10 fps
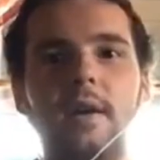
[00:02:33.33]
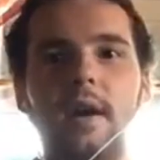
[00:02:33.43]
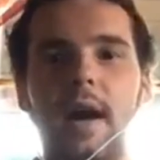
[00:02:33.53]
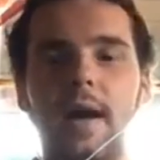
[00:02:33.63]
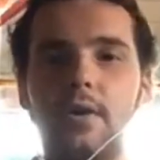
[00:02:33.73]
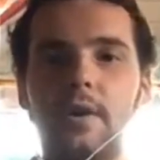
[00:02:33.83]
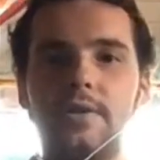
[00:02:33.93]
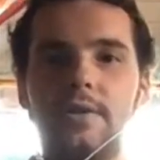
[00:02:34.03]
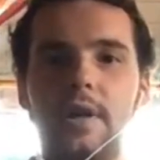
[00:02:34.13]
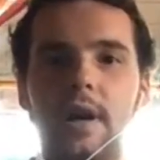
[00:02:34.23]
I
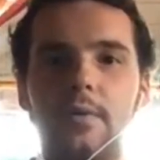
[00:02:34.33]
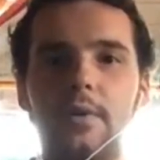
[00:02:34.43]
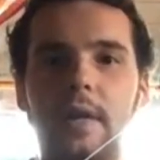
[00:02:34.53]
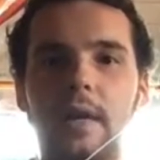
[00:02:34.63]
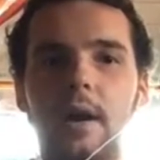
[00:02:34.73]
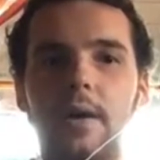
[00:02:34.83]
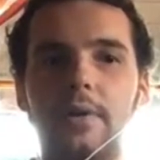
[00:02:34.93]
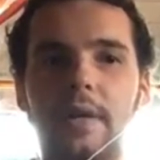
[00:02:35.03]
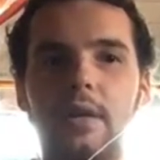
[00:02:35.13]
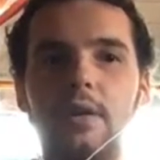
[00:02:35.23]
noticed a
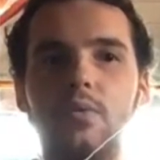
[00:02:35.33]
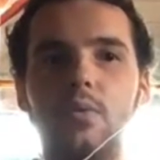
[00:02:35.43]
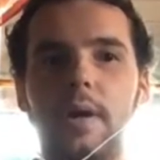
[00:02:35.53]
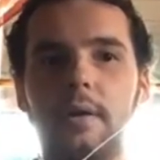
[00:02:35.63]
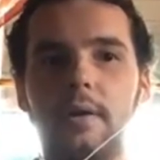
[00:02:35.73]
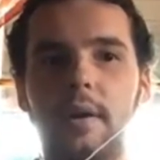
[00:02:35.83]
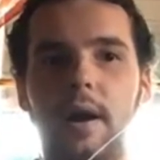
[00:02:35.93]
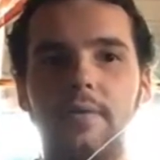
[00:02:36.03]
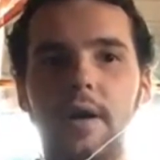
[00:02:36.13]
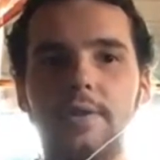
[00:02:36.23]
really cute one
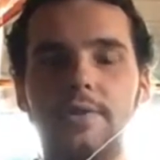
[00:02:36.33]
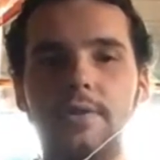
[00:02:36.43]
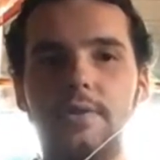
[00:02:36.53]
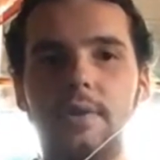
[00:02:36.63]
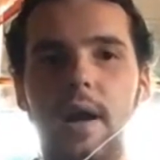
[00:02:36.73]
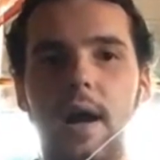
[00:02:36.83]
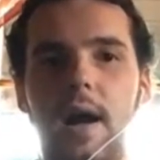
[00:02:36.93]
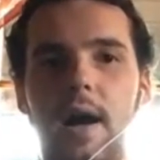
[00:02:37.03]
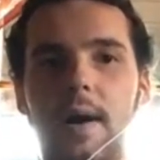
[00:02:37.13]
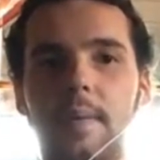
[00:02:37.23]
of us
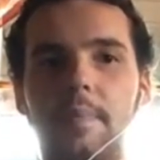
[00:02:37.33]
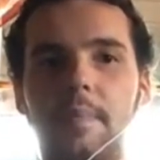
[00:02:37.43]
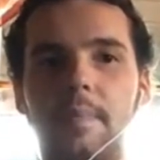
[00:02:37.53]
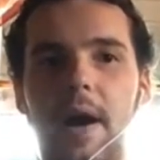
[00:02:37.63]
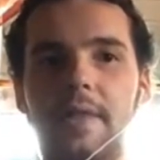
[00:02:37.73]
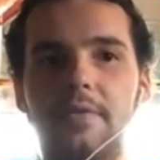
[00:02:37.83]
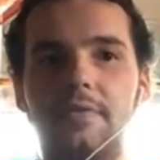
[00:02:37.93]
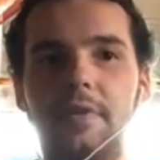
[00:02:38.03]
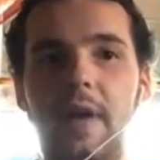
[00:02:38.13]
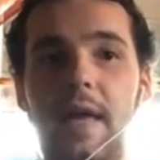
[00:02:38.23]
by the
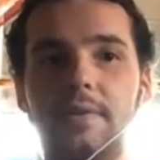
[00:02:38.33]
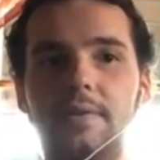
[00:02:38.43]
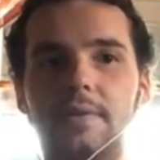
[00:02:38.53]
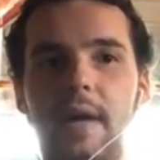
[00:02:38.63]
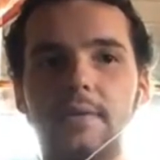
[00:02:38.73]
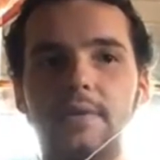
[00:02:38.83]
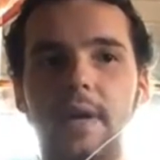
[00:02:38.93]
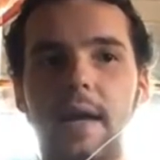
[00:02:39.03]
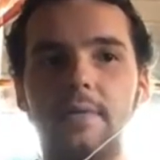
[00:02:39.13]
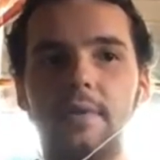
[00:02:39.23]
fence
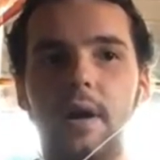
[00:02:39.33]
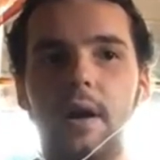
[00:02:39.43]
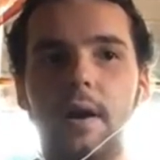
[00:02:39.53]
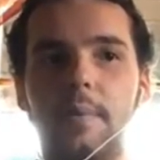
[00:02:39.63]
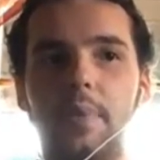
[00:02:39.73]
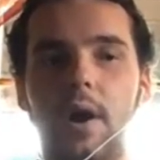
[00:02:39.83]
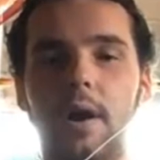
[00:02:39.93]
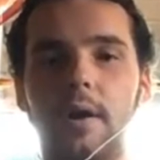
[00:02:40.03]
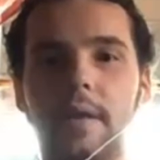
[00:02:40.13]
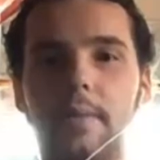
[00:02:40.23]
outside of a
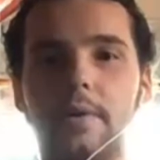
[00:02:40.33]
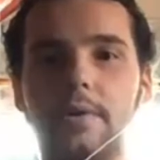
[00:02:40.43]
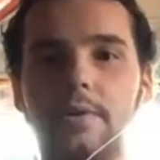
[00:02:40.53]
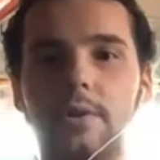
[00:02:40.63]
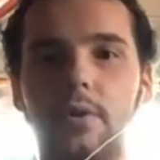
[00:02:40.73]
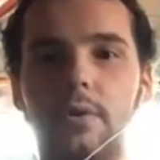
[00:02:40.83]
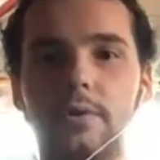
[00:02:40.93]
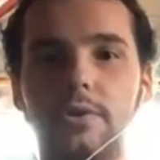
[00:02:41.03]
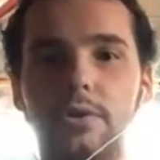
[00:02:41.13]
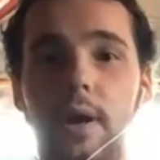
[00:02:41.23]
bar that was
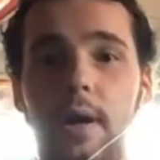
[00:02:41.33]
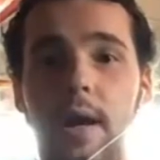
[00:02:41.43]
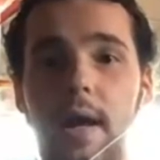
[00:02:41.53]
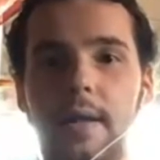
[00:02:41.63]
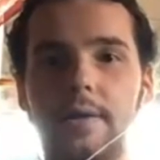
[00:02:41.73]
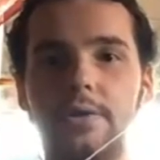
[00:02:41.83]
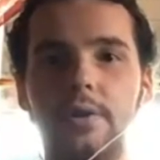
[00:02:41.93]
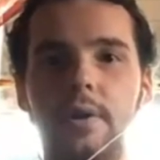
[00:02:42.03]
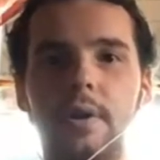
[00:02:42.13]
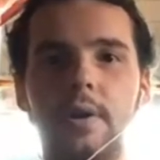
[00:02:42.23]
local to our
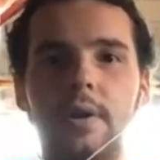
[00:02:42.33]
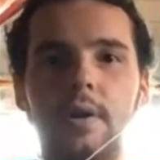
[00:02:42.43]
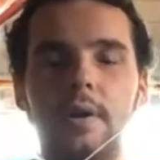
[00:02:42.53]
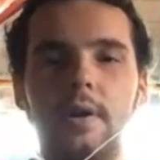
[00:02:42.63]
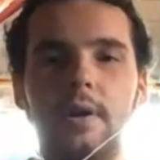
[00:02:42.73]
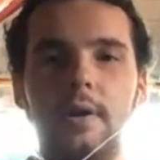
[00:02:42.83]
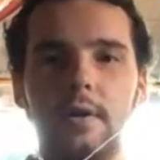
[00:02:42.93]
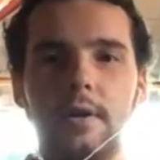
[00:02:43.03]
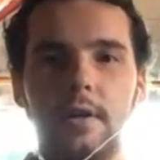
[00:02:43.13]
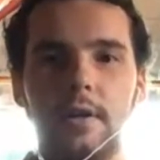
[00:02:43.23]
college.
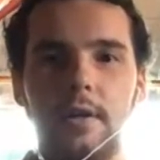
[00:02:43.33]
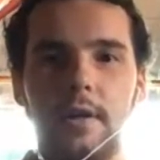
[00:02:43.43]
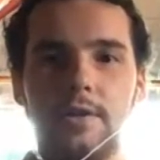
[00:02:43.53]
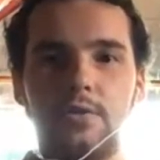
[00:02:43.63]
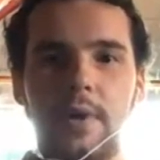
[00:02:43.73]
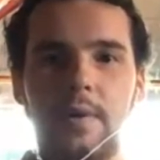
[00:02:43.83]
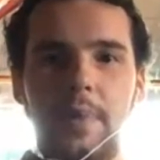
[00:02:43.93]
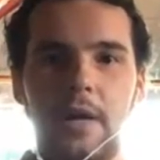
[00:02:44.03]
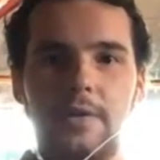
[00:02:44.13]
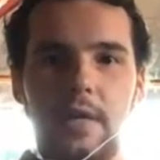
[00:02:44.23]
Is this ringing a
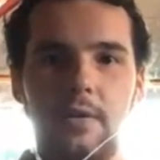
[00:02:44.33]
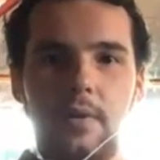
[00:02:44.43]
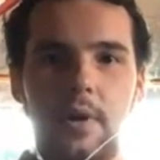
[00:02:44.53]
bell to you?